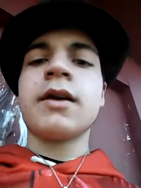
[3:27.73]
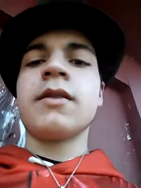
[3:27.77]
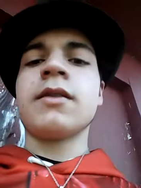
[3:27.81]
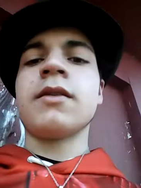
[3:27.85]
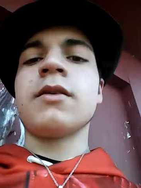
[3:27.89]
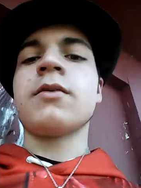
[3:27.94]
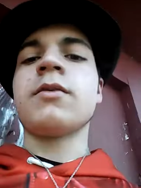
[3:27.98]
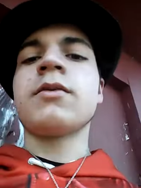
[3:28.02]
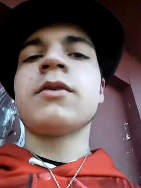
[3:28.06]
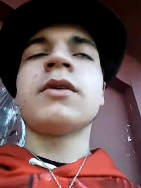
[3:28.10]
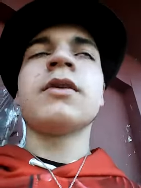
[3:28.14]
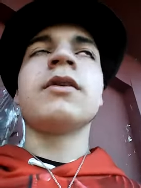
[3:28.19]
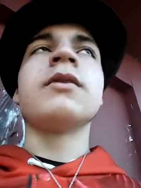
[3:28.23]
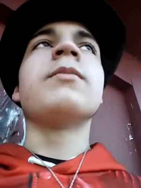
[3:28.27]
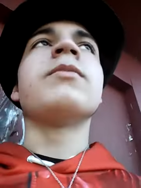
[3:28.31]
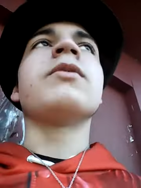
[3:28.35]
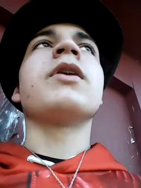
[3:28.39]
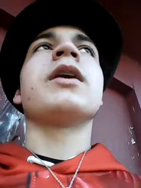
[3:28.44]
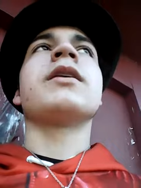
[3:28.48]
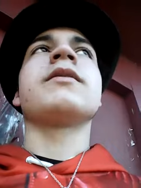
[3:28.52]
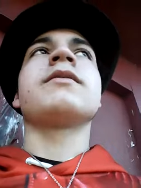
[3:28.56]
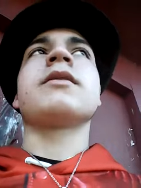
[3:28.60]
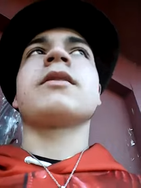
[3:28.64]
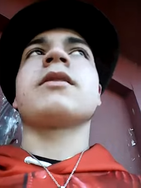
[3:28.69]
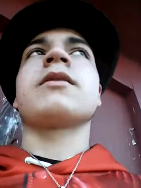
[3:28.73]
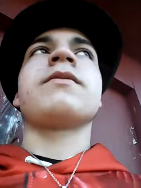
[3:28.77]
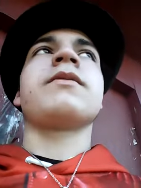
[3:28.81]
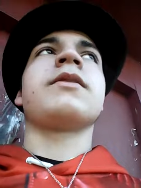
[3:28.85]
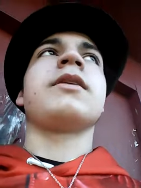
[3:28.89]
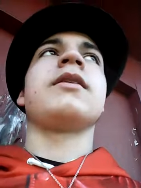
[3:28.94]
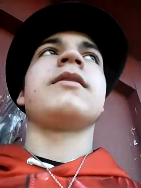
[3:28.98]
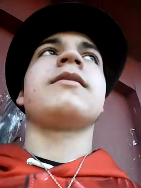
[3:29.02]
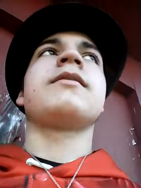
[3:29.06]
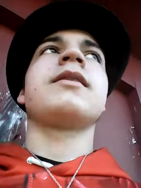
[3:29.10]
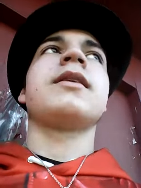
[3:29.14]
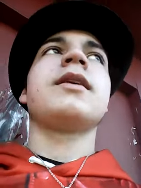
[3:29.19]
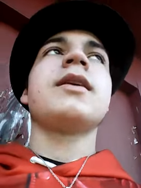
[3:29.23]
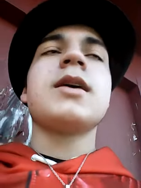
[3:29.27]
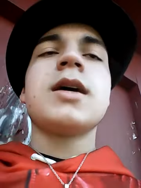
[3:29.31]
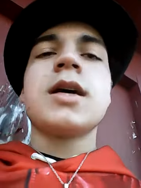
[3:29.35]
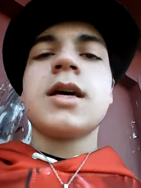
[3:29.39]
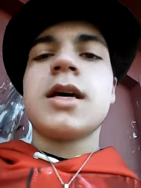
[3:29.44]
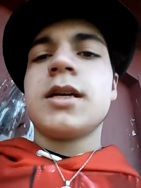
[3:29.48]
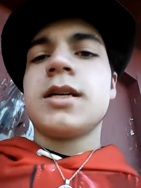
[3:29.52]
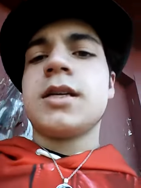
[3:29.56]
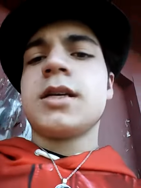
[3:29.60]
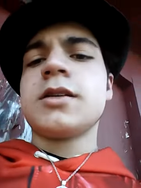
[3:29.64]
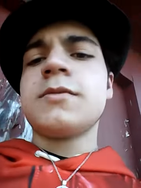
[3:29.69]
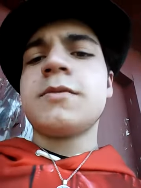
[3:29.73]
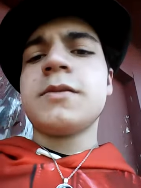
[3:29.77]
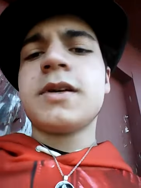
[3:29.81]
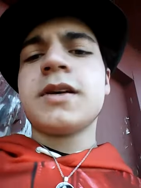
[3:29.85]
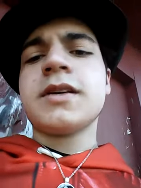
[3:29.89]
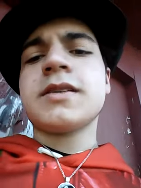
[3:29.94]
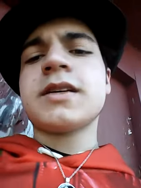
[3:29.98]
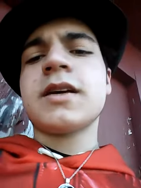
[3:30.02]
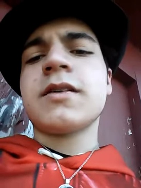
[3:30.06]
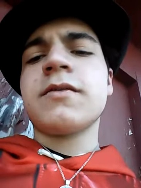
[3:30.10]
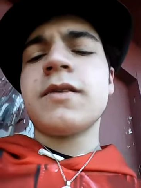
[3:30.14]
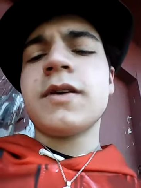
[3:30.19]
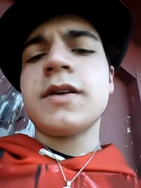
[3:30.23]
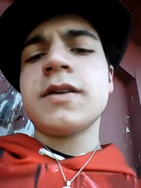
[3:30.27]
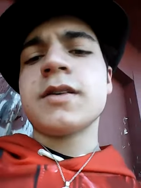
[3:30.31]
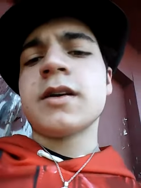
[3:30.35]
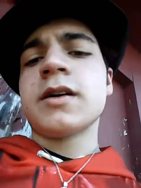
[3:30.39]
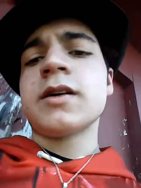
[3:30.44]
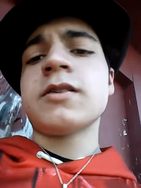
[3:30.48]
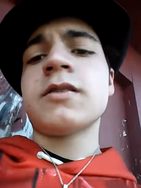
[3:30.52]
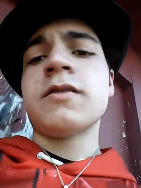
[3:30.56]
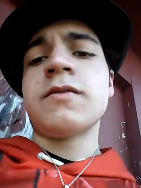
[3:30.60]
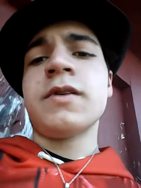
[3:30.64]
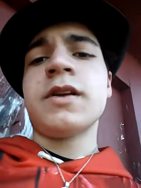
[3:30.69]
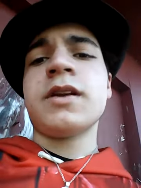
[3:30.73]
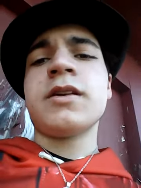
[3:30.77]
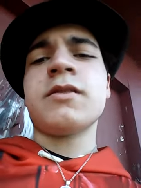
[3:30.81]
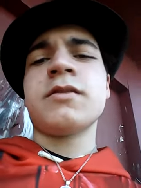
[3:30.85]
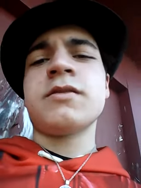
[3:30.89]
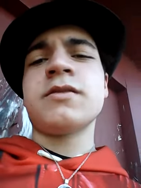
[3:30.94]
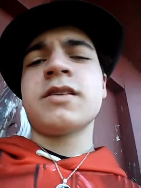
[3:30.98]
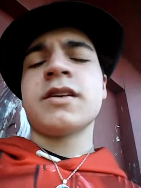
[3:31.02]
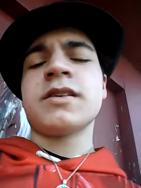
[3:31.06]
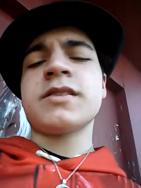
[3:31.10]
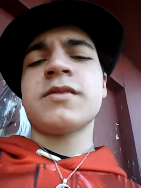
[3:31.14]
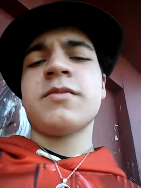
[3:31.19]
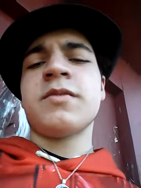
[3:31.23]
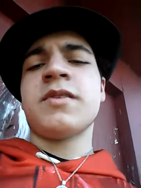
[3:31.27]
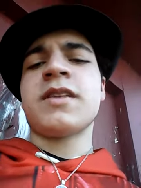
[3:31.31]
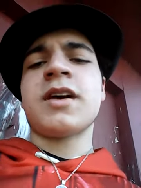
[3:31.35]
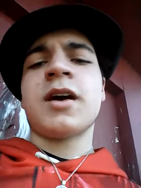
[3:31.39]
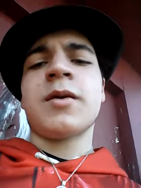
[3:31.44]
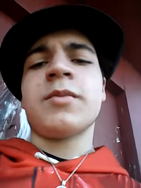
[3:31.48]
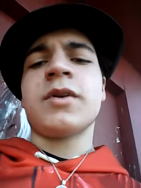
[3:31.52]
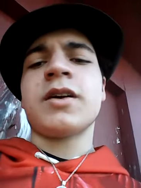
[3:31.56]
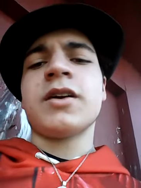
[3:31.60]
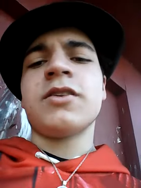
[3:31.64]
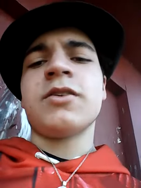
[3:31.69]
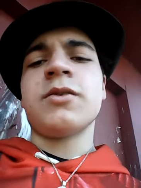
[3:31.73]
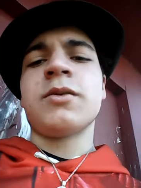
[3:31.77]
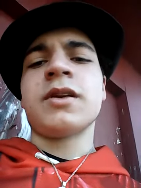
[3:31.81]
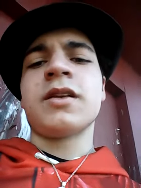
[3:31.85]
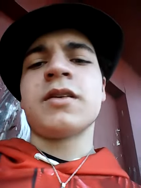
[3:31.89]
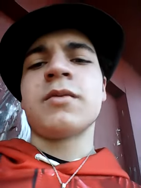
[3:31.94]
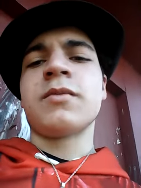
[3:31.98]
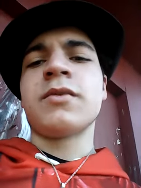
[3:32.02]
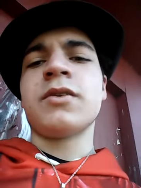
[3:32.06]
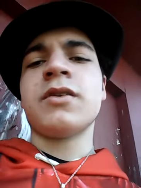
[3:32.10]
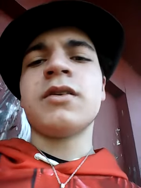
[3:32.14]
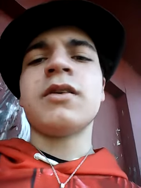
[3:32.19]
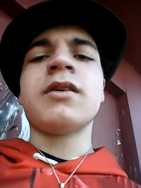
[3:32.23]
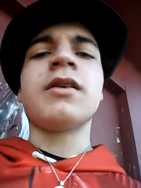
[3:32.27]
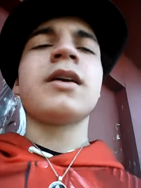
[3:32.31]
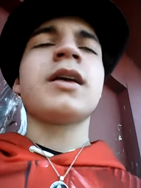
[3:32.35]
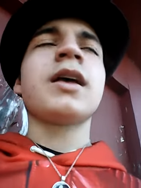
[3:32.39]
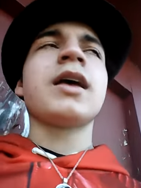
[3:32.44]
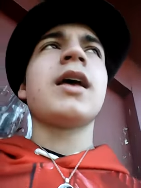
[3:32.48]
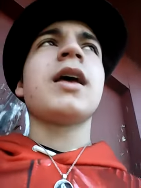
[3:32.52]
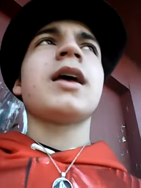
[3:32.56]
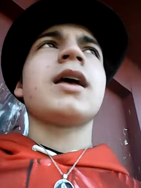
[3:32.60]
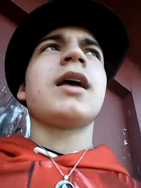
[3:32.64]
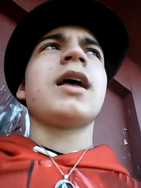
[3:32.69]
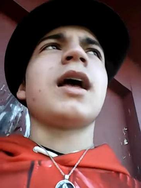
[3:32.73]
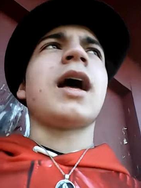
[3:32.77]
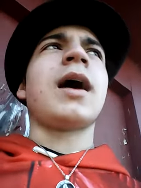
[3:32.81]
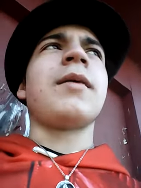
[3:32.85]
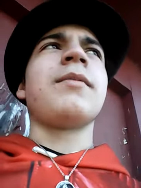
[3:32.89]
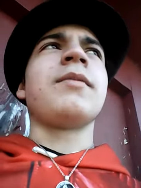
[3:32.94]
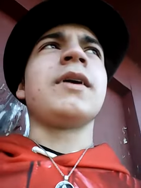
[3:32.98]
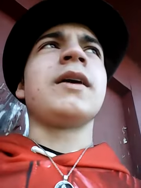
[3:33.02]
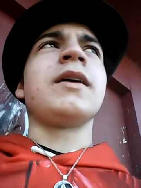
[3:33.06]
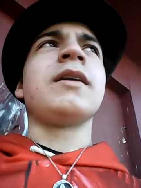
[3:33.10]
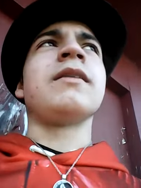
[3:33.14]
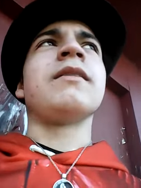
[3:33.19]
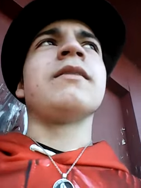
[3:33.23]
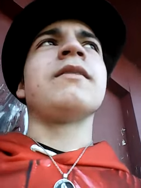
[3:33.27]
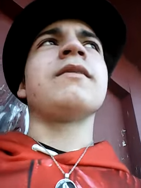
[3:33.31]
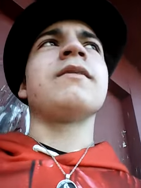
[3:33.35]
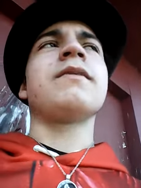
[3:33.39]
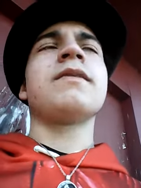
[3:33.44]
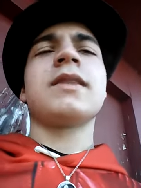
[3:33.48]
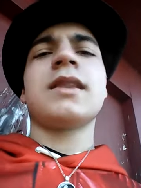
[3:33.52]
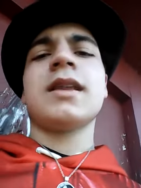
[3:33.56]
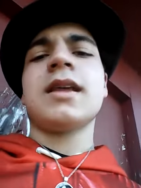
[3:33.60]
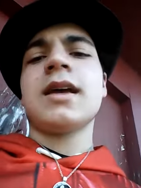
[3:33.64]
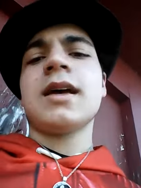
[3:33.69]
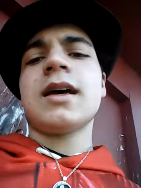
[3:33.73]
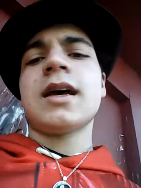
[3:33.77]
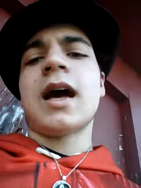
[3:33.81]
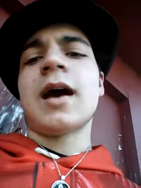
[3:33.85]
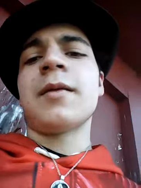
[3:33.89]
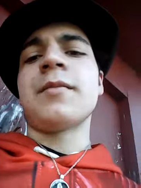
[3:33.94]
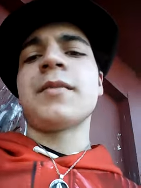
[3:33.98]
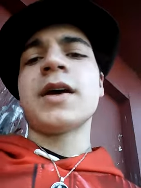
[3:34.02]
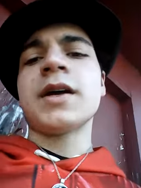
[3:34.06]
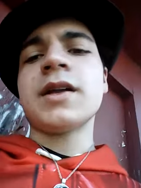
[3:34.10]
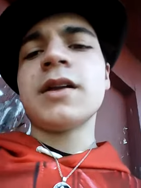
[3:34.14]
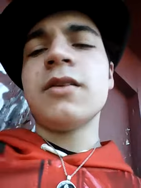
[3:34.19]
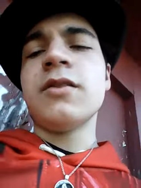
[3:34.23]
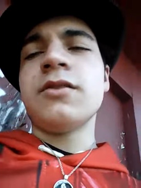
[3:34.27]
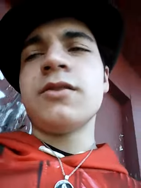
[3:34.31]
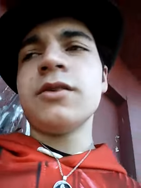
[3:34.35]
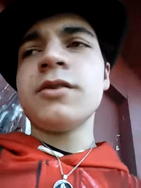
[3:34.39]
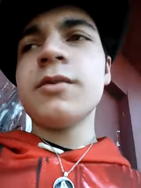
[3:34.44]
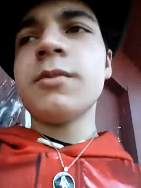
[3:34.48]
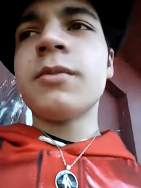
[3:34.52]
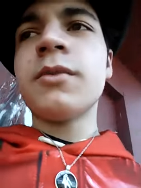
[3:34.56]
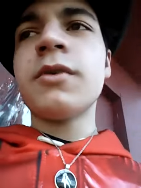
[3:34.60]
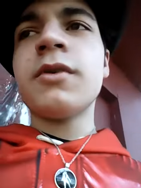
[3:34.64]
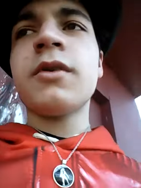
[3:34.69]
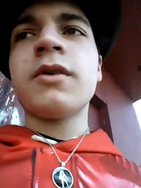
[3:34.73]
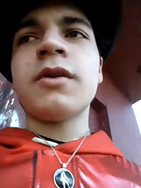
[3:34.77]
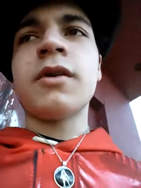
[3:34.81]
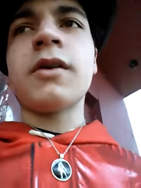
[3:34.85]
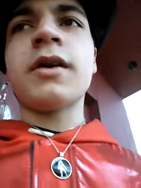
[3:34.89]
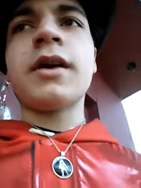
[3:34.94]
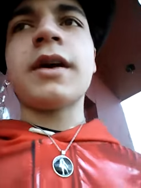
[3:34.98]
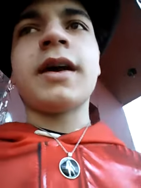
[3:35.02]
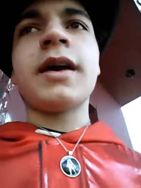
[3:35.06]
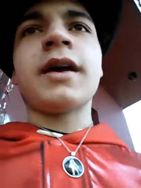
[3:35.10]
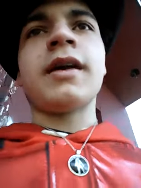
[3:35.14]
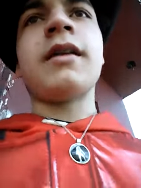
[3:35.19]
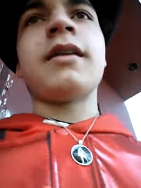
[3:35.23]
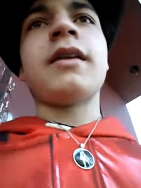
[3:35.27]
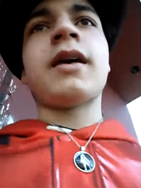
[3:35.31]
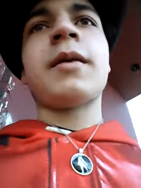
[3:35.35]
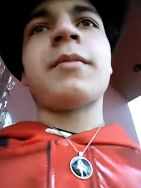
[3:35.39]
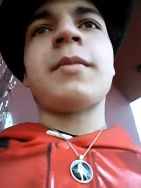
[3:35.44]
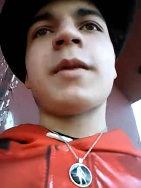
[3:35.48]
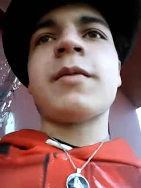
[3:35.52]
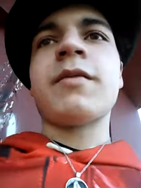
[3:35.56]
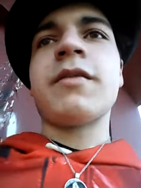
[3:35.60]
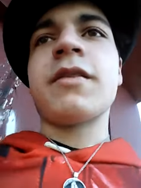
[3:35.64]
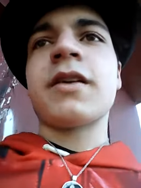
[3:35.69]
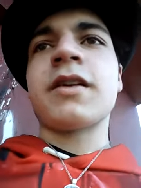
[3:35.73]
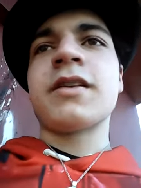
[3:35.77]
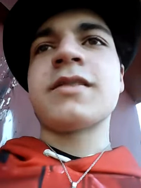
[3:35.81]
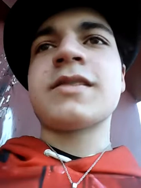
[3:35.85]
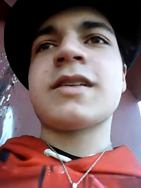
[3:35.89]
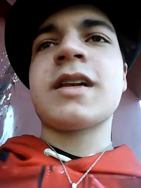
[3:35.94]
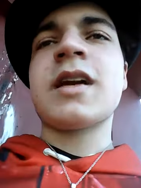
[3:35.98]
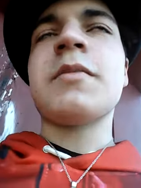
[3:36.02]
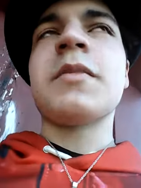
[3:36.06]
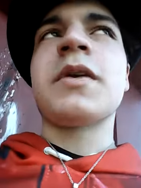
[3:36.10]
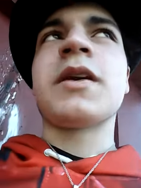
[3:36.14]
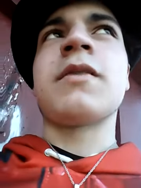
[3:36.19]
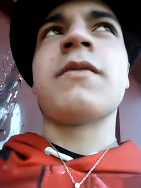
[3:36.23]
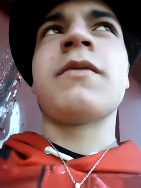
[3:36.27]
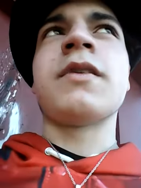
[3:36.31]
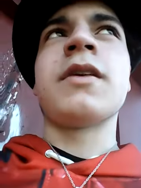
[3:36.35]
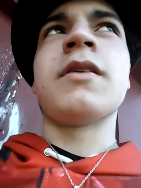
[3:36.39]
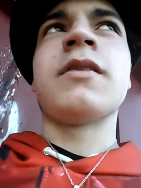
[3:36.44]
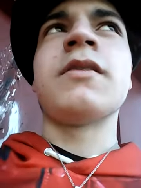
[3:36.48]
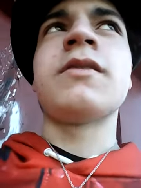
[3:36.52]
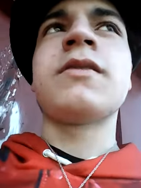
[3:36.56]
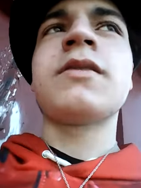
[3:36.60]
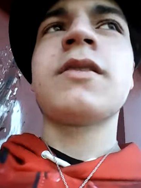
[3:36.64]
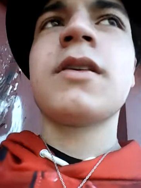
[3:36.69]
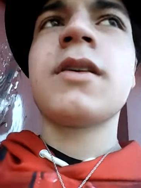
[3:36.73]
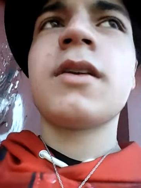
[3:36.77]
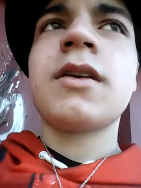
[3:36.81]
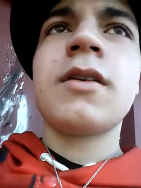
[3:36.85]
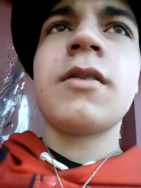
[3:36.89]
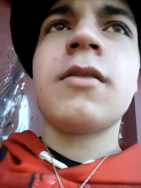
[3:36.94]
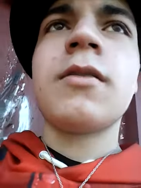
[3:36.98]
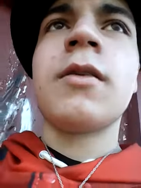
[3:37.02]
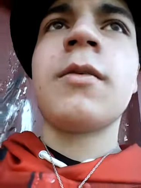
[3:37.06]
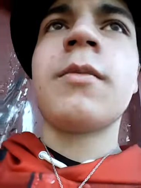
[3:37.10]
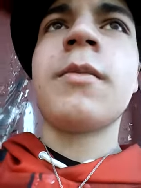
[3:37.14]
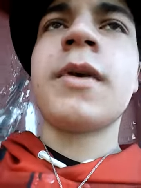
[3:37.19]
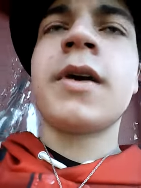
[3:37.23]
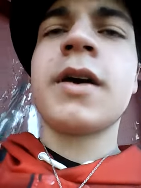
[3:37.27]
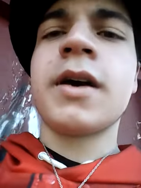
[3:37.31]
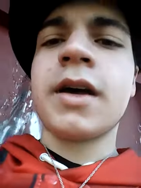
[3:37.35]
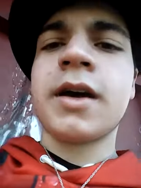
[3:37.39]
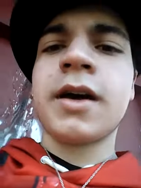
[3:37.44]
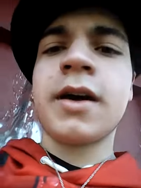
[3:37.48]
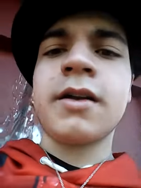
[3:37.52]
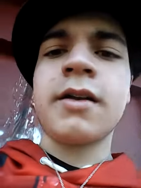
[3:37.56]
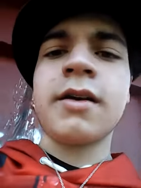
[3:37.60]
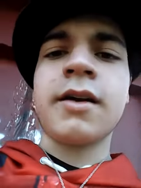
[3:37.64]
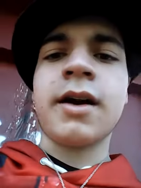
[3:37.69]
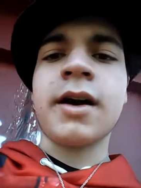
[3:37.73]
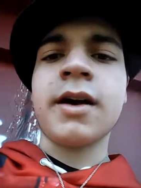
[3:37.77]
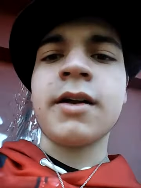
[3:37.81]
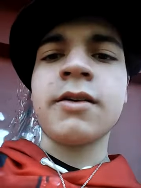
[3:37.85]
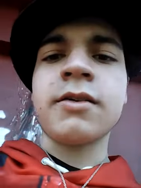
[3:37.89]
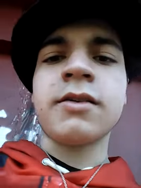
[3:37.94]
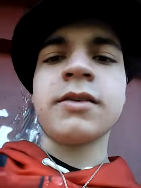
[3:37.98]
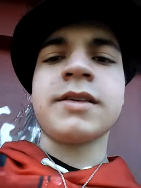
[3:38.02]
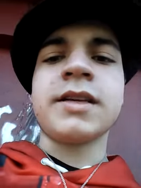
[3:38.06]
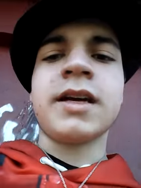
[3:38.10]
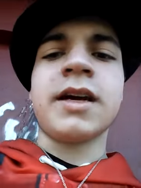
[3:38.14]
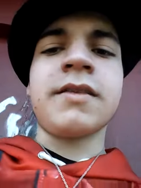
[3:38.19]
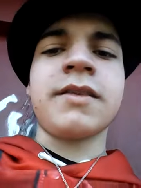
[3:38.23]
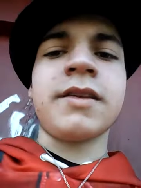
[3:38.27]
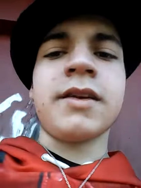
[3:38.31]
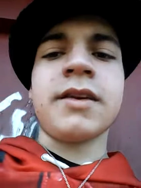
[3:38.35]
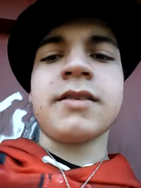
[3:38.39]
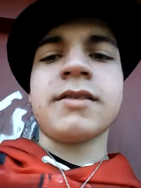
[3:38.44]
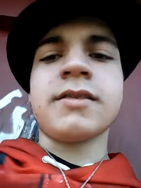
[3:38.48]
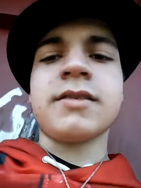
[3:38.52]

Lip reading: end the word Brian Second Fitness. Just because I reach 100 videos doesn't mean that I'm gonna do any more. I mean, I'm gonna do more, and I'm never gonna stop making videos. One of my idols on